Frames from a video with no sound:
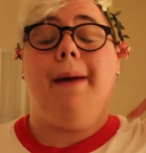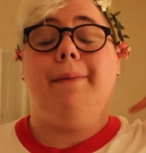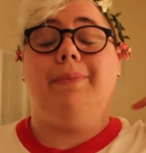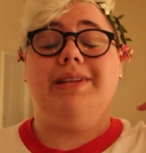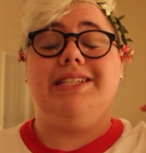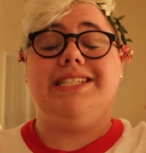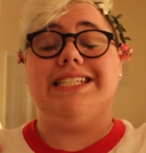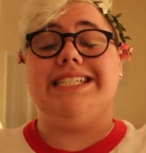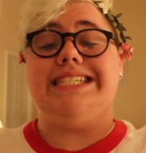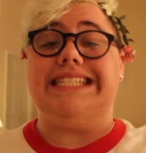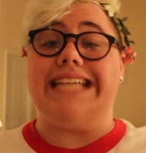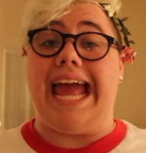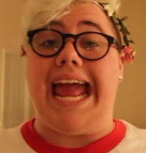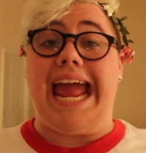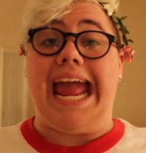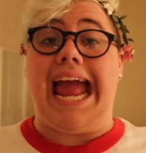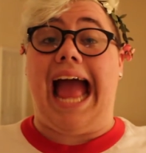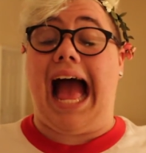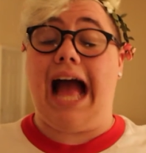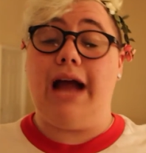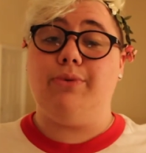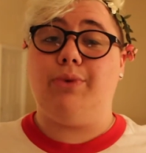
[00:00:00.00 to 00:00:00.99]
but
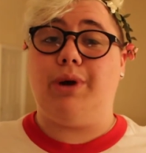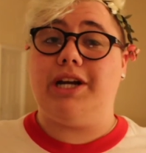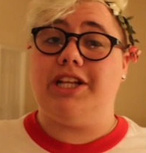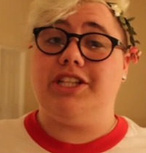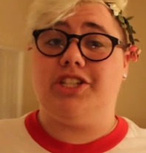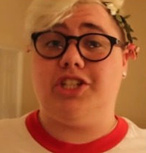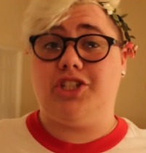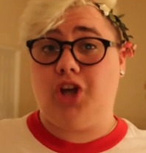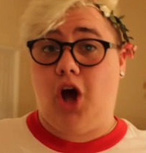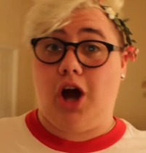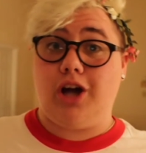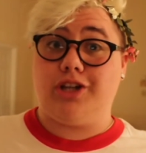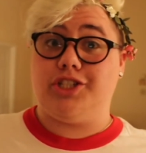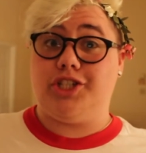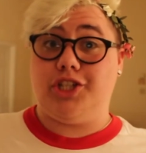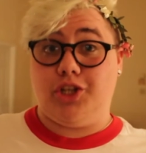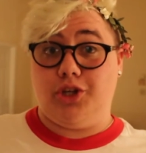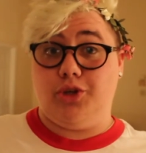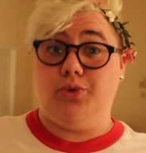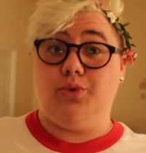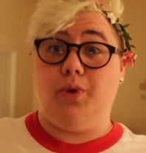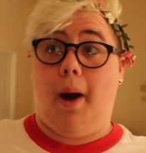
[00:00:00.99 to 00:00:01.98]
today I wanted to talk
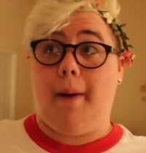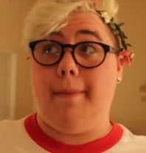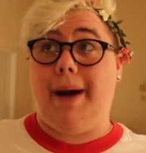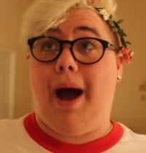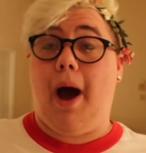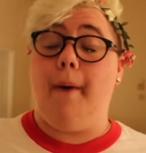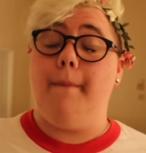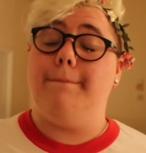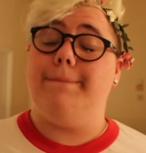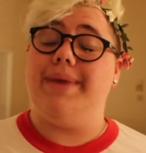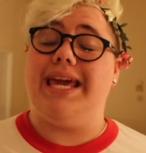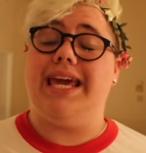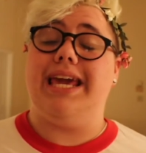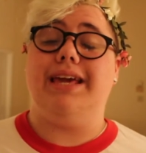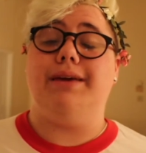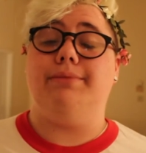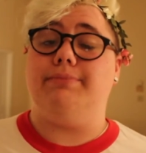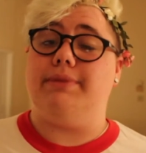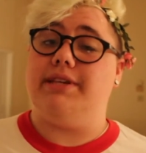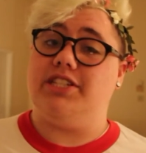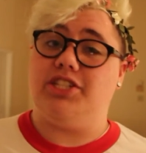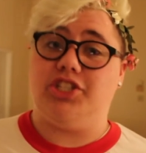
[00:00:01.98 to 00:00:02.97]
to you about
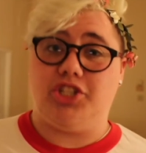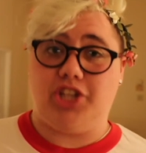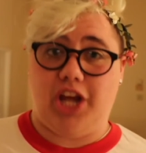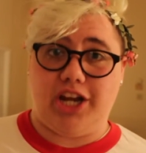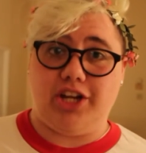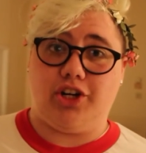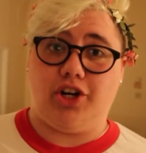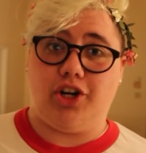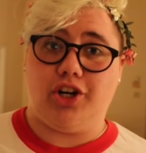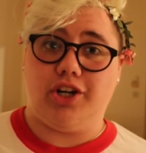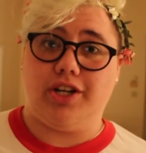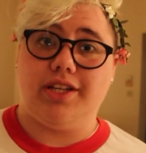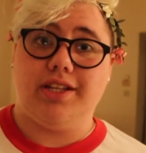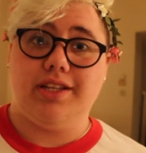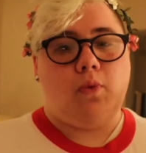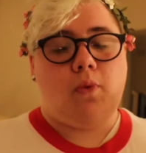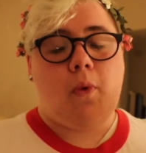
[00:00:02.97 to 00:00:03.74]
being misgendered.